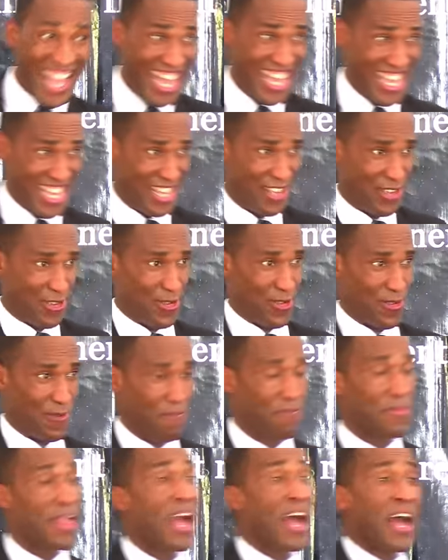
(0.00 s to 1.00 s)
day
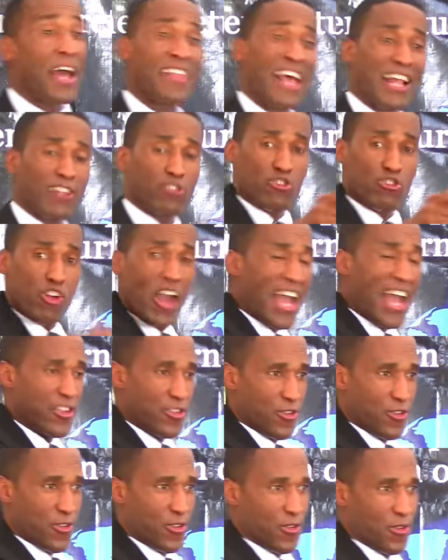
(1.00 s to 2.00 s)
that
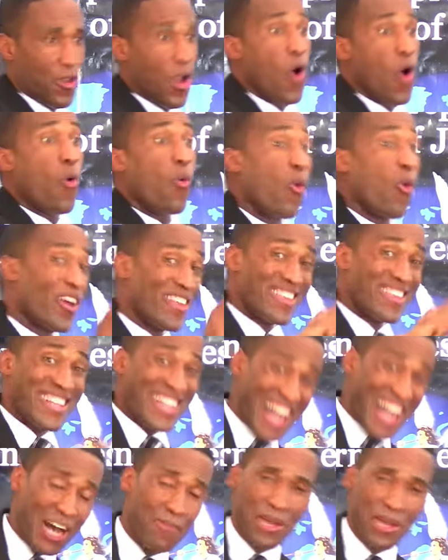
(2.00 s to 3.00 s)
Christ
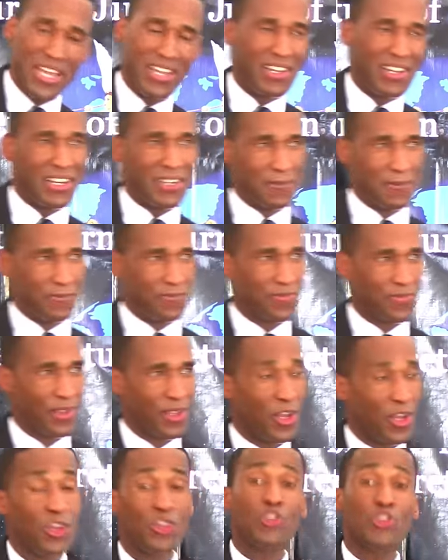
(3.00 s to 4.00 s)
was coming
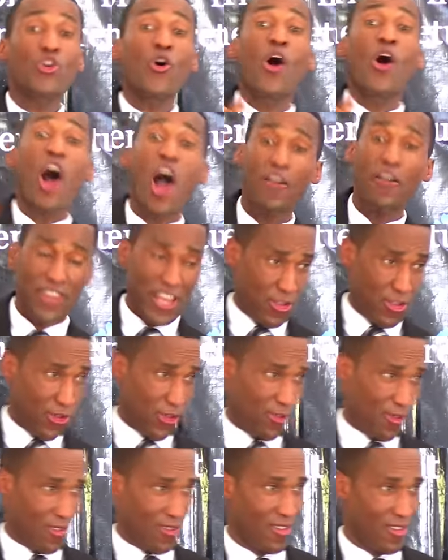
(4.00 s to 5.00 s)
to
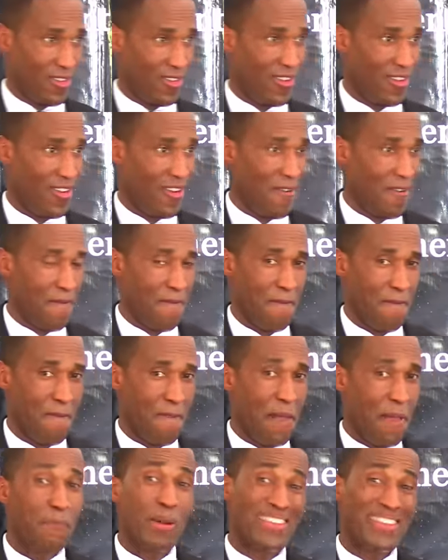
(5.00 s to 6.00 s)
harvest.
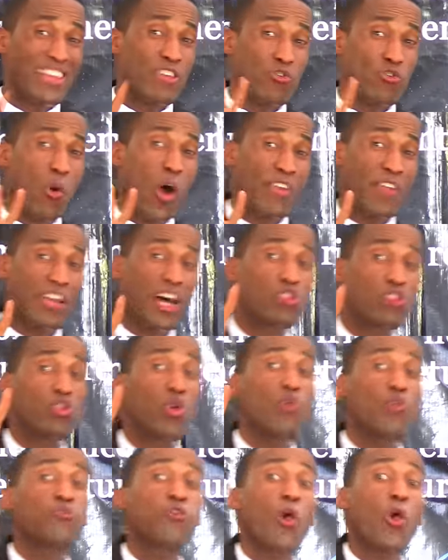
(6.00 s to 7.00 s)
But this was a
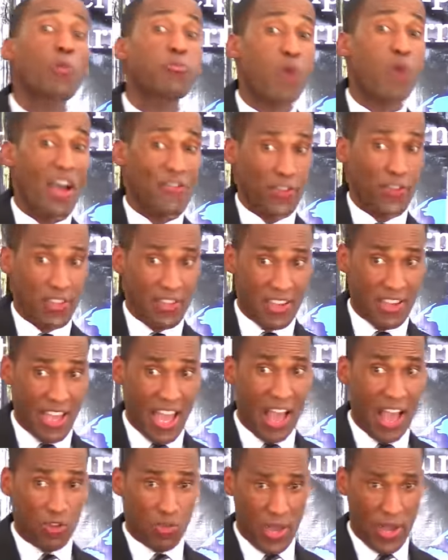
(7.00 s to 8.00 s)
twofold
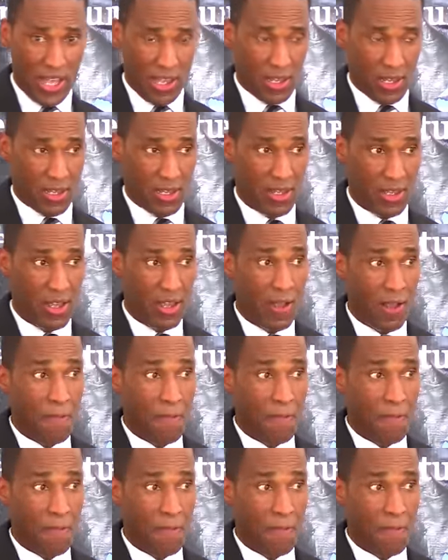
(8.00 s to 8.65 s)
prophecy as well.